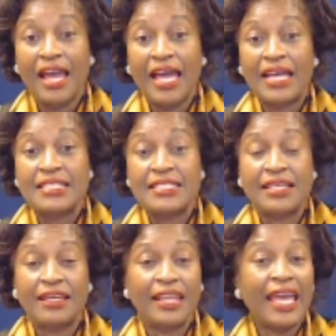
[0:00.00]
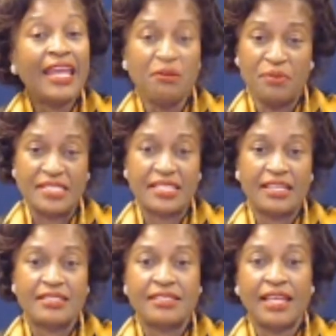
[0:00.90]
As in any
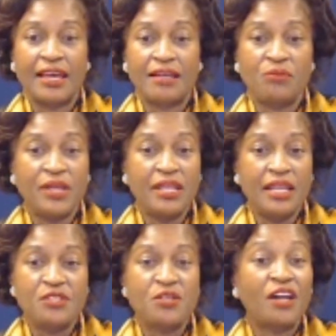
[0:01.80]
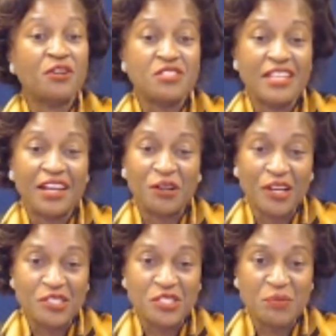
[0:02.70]
business, that we need to understand our
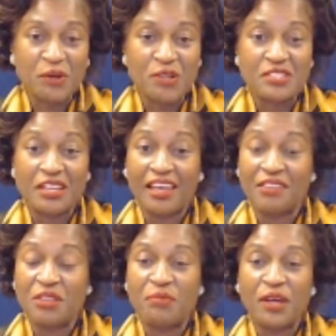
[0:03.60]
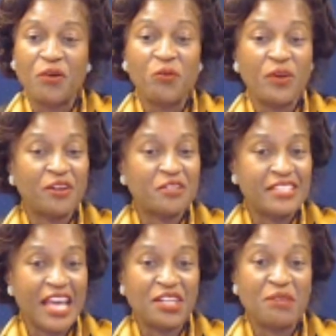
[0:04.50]
customers, and the better we
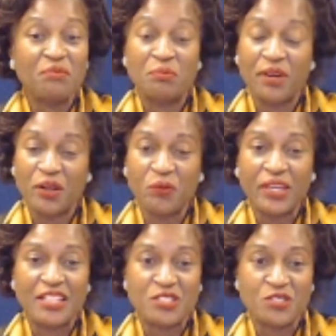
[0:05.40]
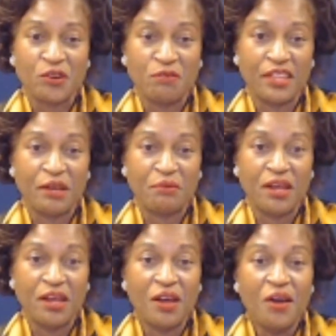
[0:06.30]
understand them, the better we can serve them.
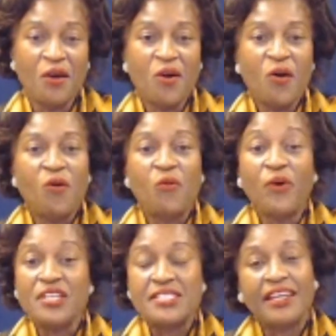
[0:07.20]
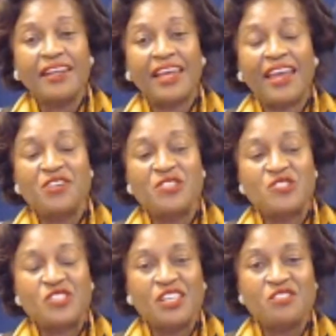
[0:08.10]
We're seeing
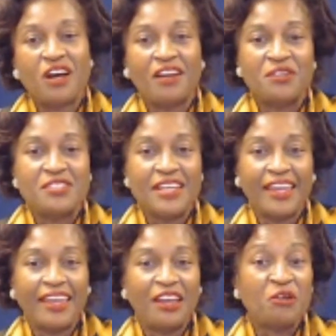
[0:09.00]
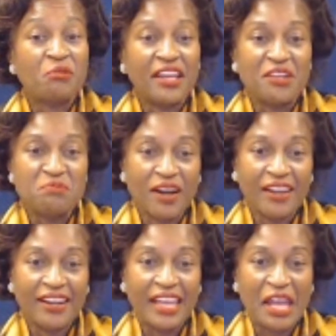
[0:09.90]
agencies undertaking creative
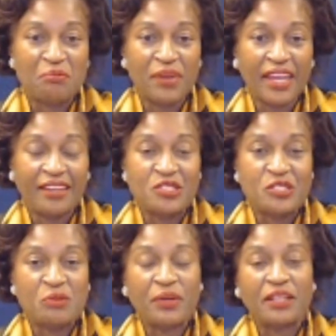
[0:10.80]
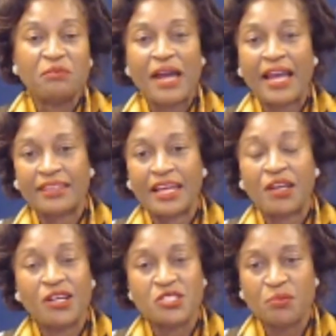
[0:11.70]
marketing campaigns to build back that
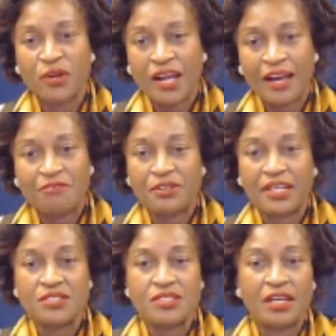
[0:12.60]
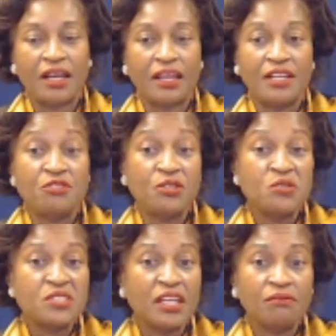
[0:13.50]
customer confidence,
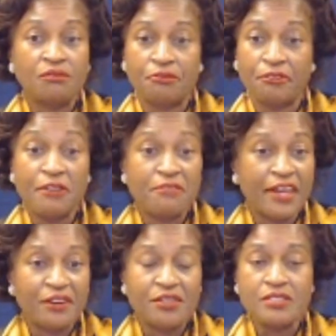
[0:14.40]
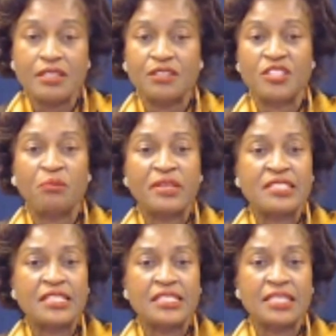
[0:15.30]
introducing free fares in some
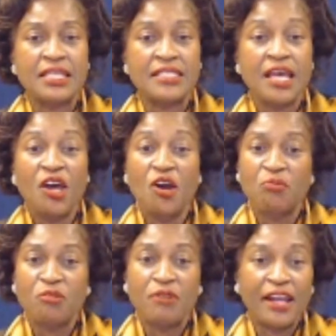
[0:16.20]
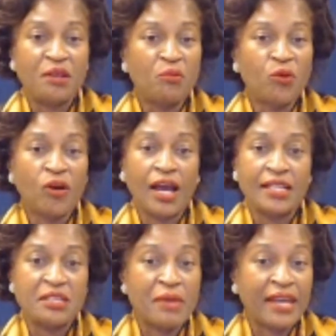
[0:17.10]
instances, providing more
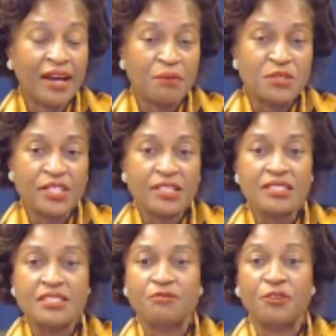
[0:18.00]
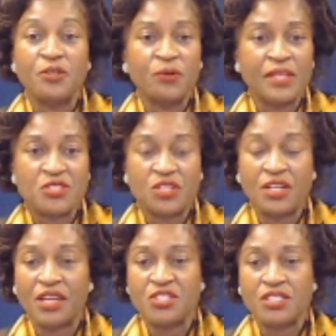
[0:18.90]
on-demand options for new
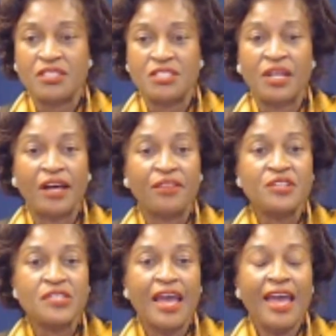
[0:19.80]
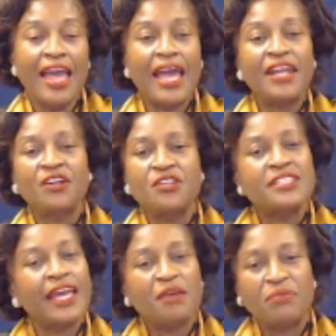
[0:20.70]
destinations and others, and
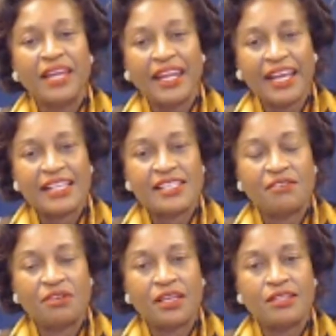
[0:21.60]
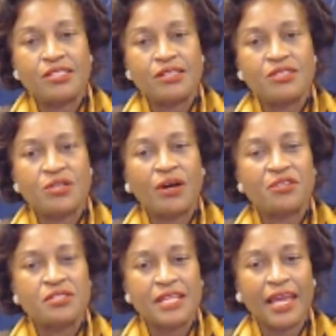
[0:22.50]
undertake planning activities to
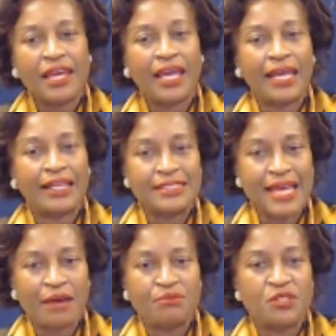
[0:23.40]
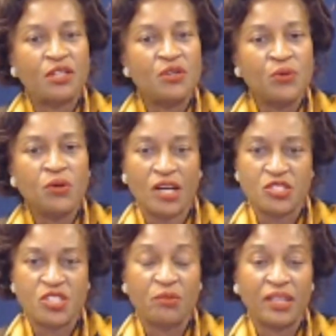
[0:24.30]
understand and adapt to the new
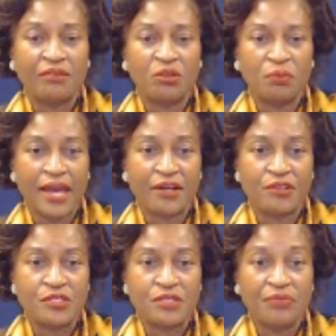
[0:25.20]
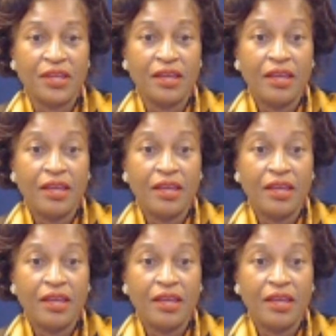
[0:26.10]
customer level patterns.